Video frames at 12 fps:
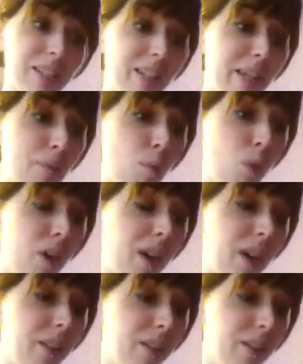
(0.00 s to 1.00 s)
to get more
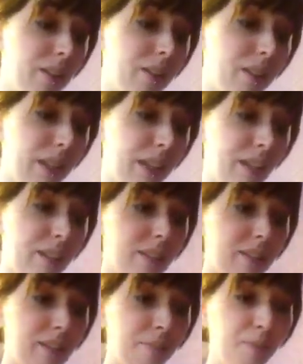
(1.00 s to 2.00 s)
colors and,